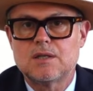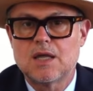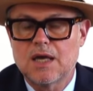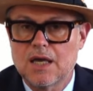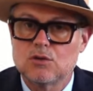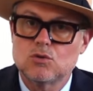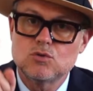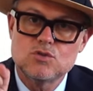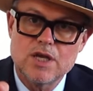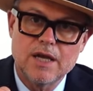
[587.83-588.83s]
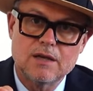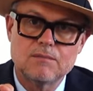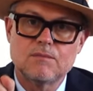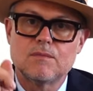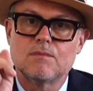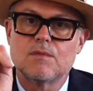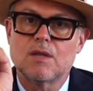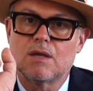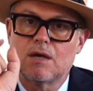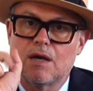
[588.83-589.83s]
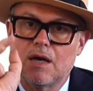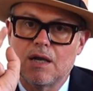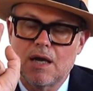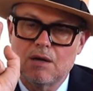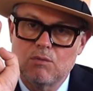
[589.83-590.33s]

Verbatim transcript: and They can go to jail and I